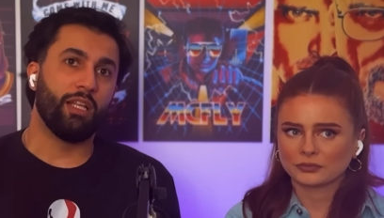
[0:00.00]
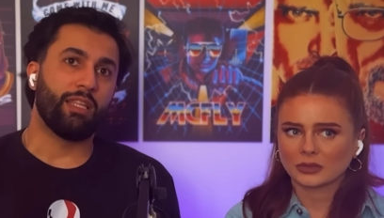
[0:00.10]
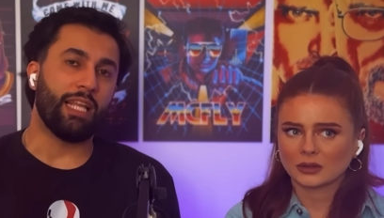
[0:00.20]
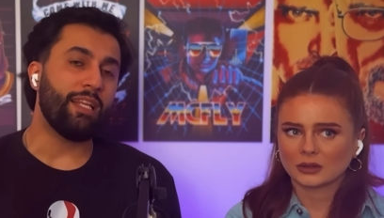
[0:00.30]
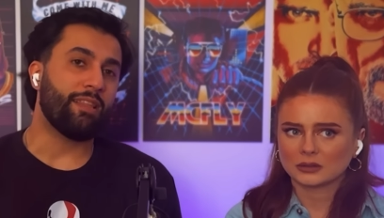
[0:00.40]

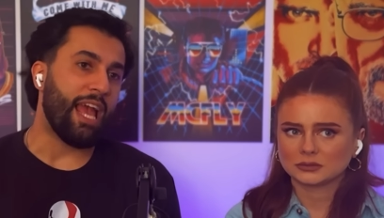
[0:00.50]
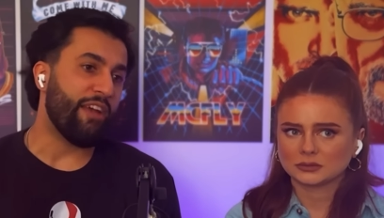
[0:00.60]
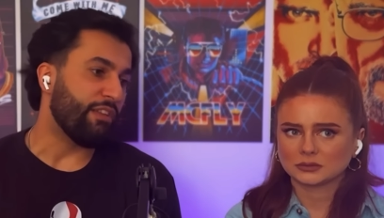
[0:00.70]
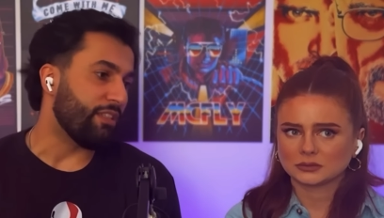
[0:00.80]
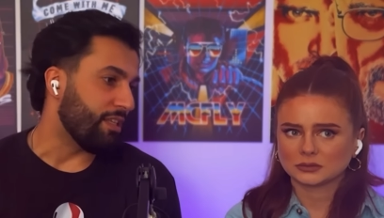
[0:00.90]
Speaker 1: They need the
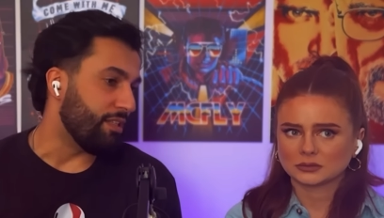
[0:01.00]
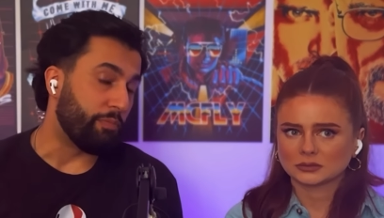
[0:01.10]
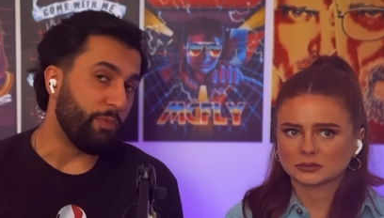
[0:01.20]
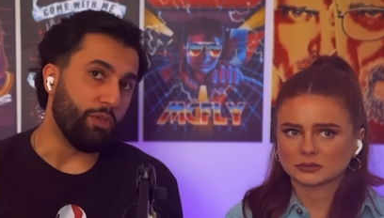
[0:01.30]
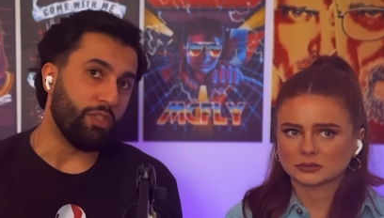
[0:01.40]
Evanescence
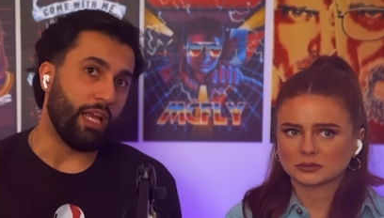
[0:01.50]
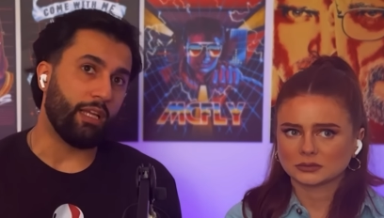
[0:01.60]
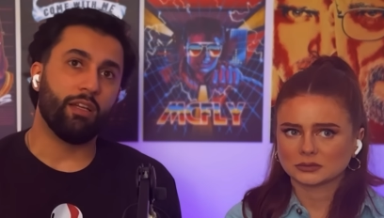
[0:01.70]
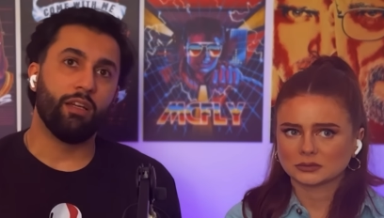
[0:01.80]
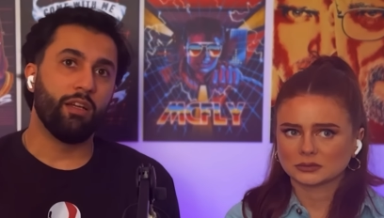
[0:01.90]

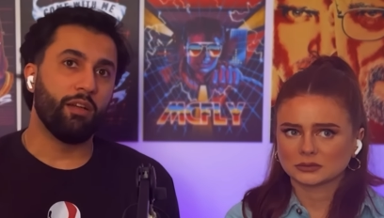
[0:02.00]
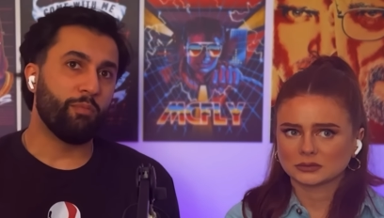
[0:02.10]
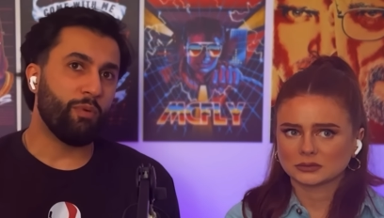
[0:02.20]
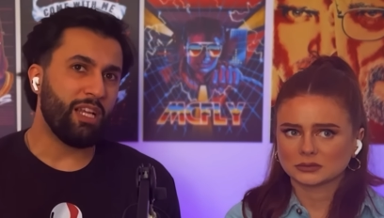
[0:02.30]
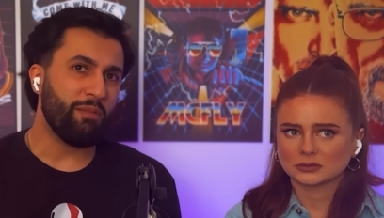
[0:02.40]
music.
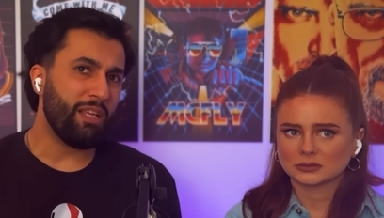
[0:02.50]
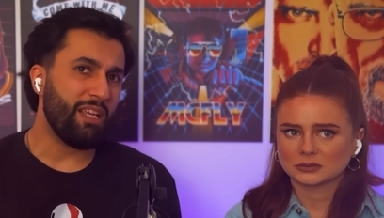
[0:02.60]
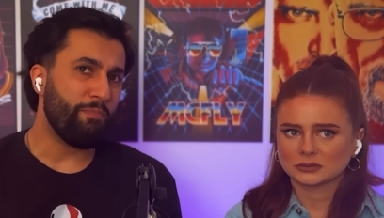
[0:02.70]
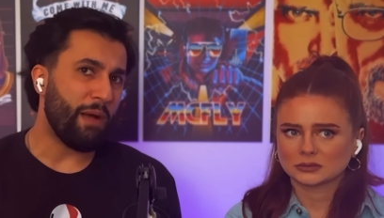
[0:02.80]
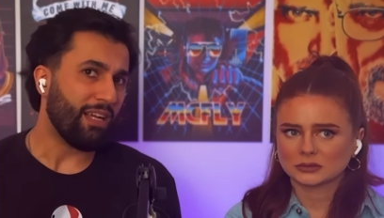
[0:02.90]
Bring me
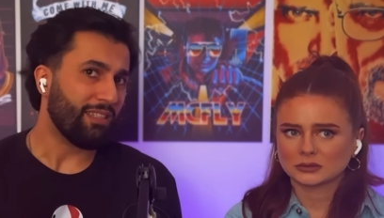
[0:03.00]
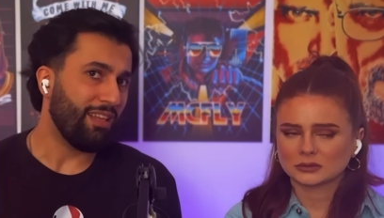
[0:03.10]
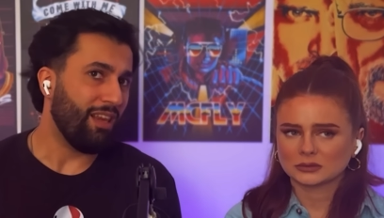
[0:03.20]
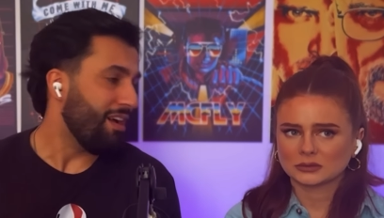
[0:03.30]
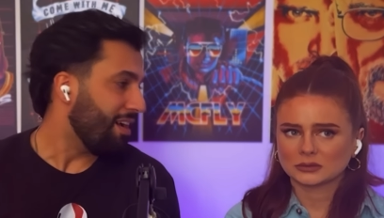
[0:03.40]
back to
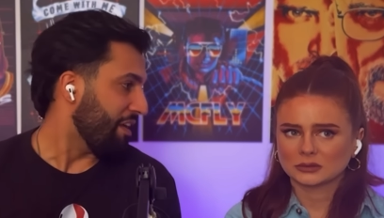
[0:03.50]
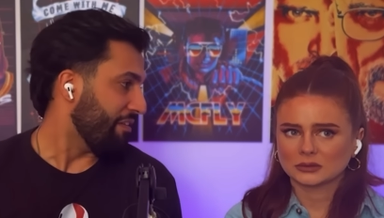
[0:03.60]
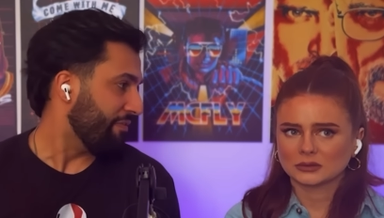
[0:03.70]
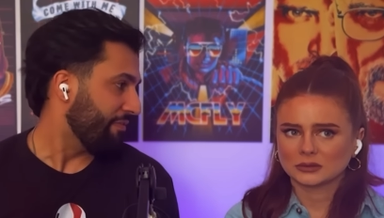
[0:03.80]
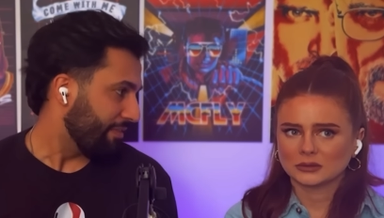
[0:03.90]

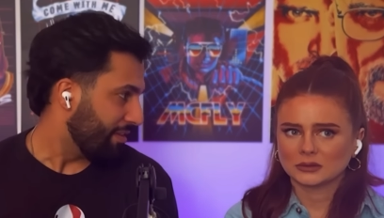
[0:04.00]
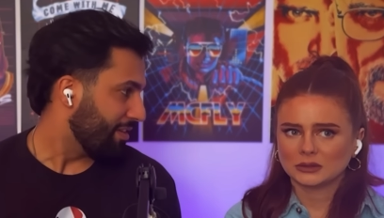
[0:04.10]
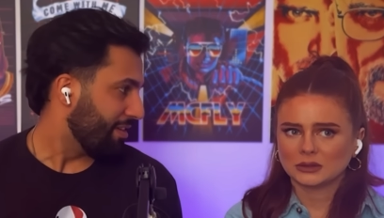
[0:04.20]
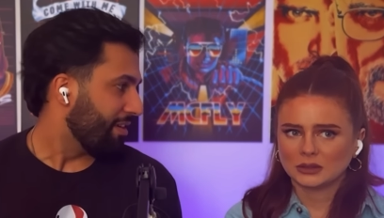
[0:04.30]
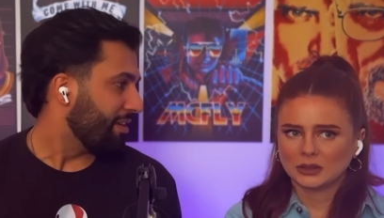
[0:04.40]
life.
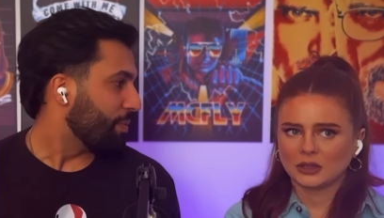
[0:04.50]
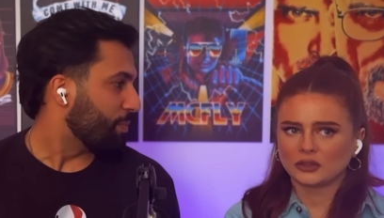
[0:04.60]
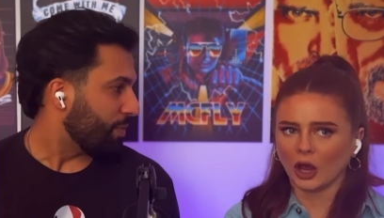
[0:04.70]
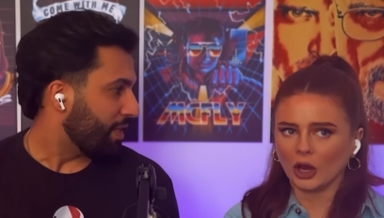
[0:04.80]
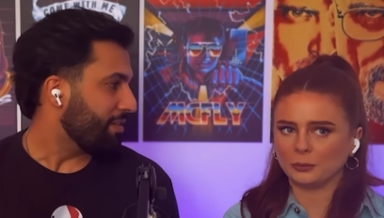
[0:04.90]

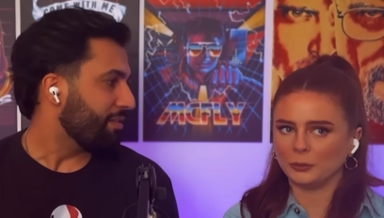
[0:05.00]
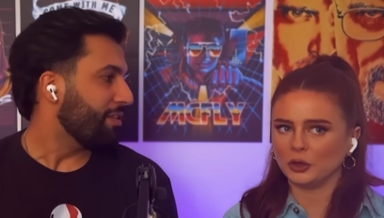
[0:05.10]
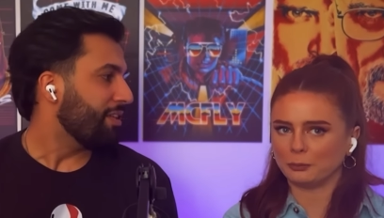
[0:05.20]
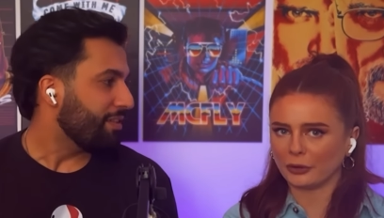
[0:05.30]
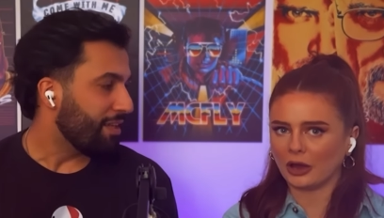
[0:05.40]
Speaker 2: Take me
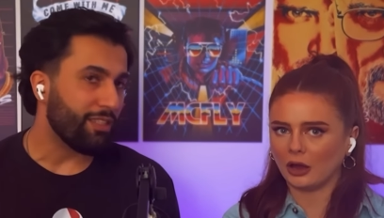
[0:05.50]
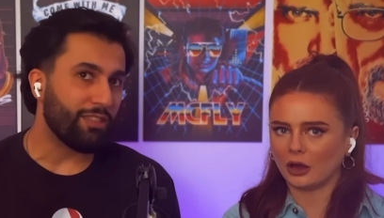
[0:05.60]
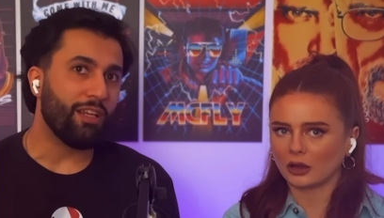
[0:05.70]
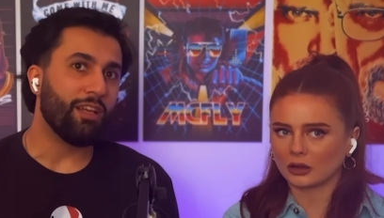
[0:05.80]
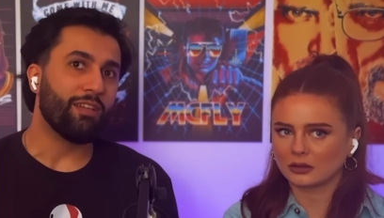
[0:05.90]

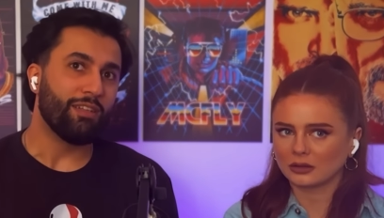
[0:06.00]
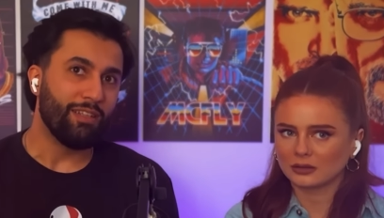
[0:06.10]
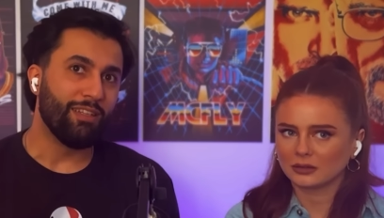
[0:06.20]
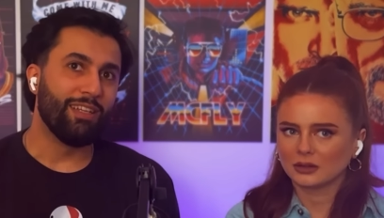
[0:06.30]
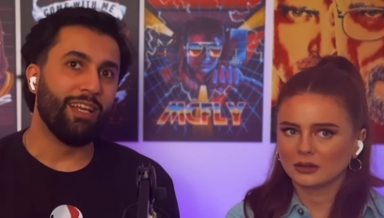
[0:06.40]
back.
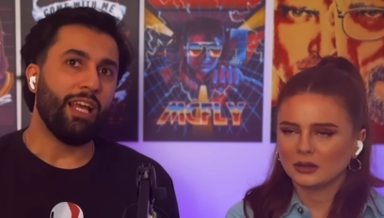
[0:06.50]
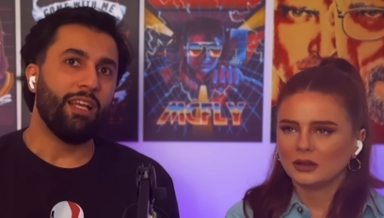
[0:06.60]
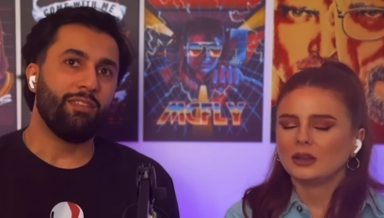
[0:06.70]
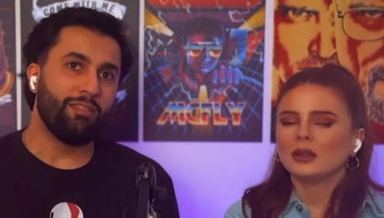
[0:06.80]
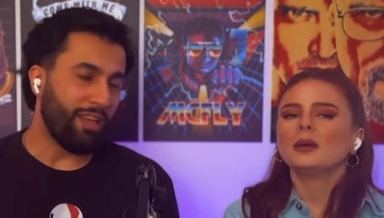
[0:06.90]

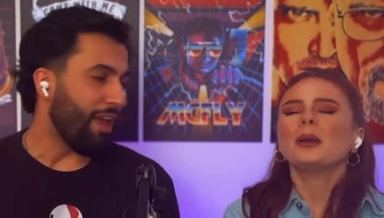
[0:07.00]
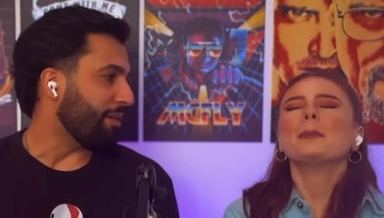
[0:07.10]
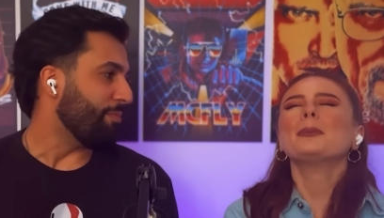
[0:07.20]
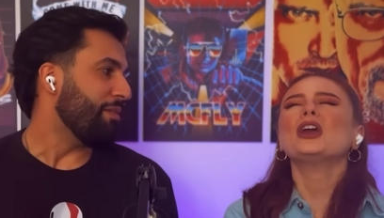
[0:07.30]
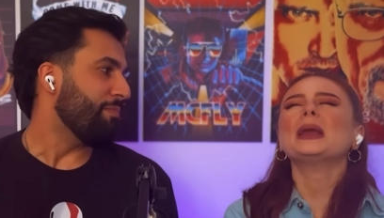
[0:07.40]
Speaker 1: Take
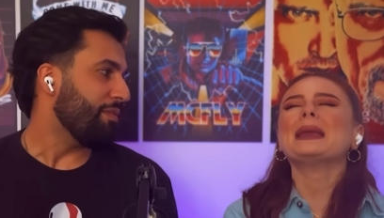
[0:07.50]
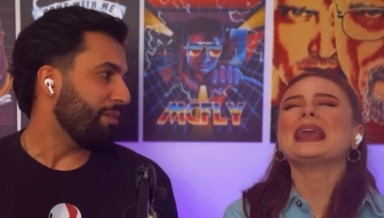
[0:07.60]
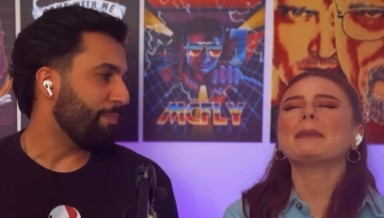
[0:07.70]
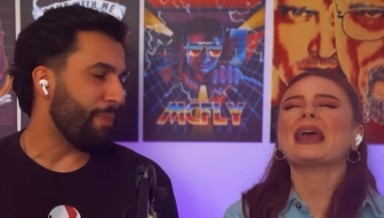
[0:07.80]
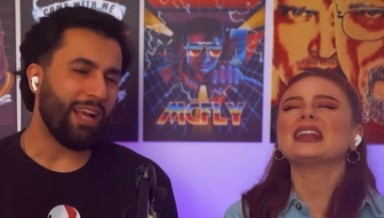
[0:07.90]

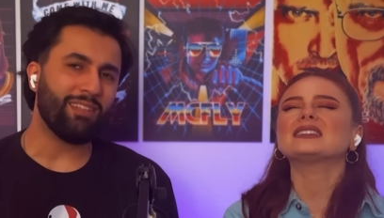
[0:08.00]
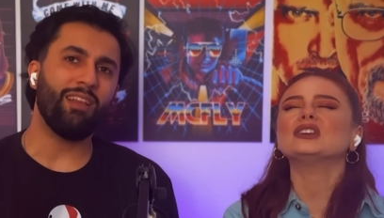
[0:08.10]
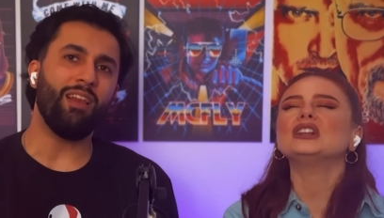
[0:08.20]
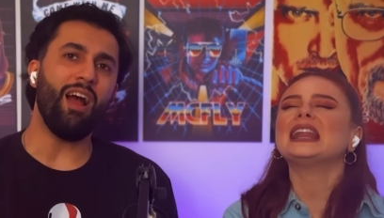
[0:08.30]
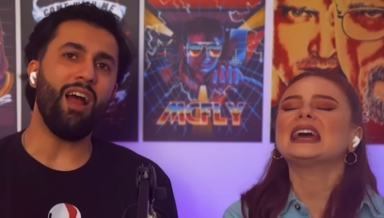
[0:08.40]
me back to
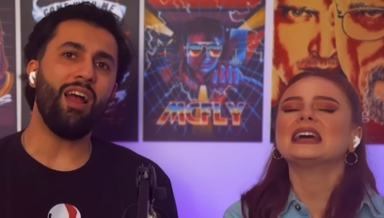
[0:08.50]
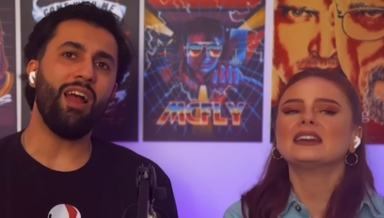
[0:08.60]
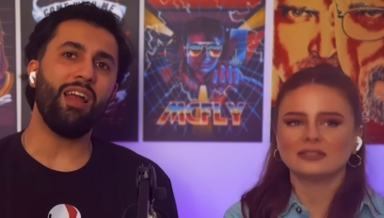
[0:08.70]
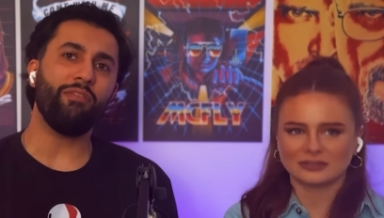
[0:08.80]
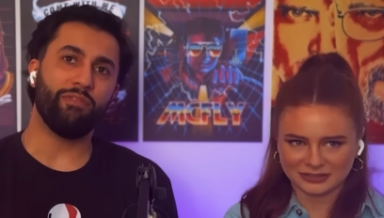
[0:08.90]

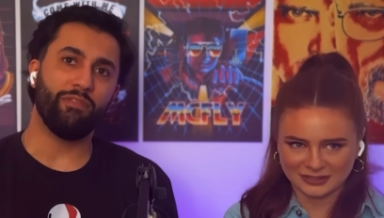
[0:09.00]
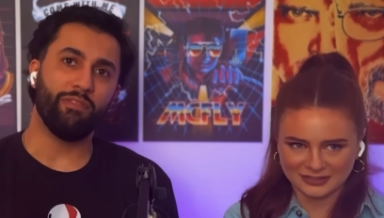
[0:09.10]
life.